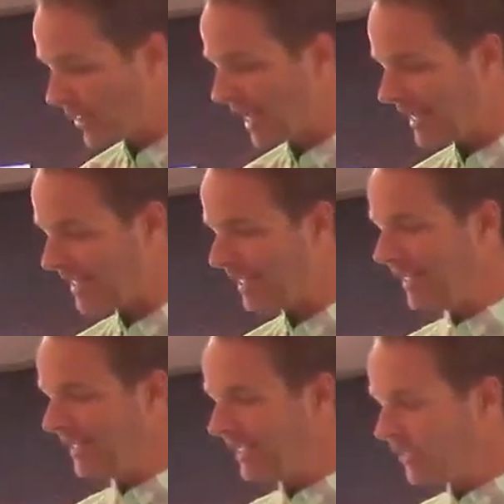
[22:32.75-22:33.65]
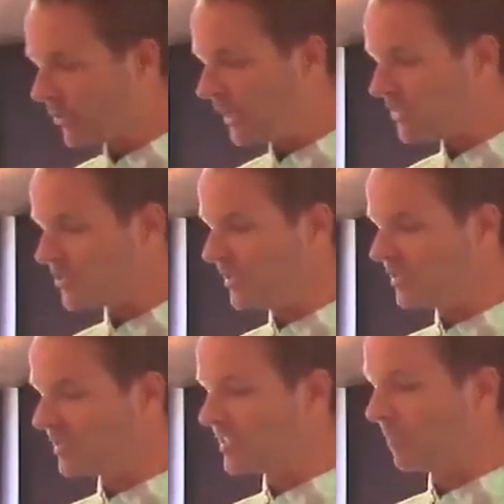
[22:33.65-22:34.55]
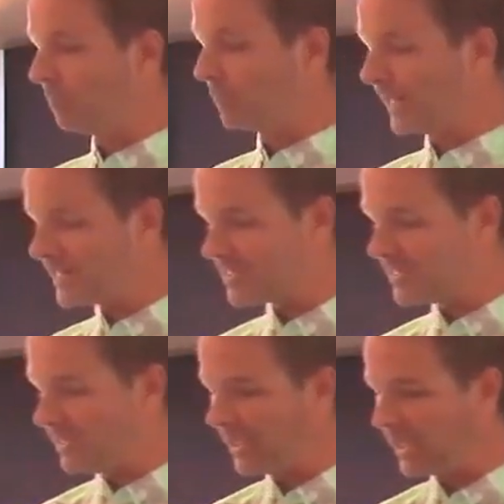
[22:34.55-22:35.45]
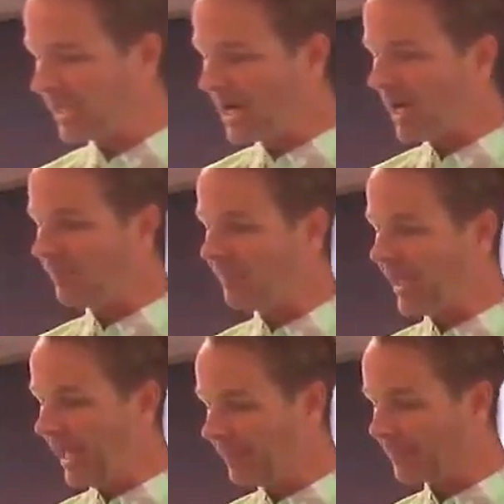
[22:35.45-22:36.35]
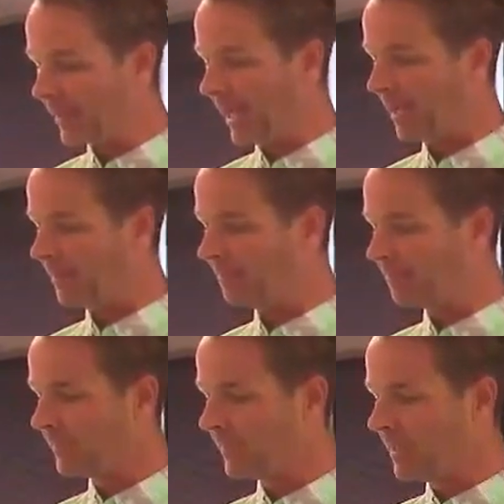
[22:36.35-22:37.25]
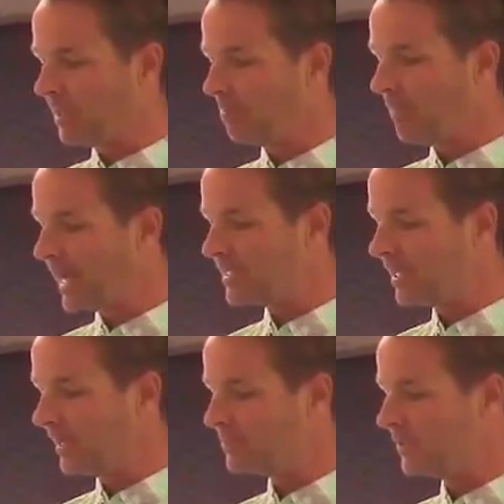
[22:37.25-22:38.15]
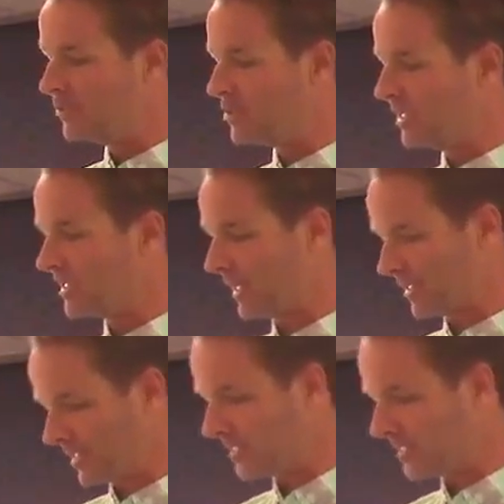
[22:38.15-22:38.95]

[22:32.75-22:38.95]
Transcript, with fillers: that in Christ Jesus the blessing of Abraham might come to the Gentiles,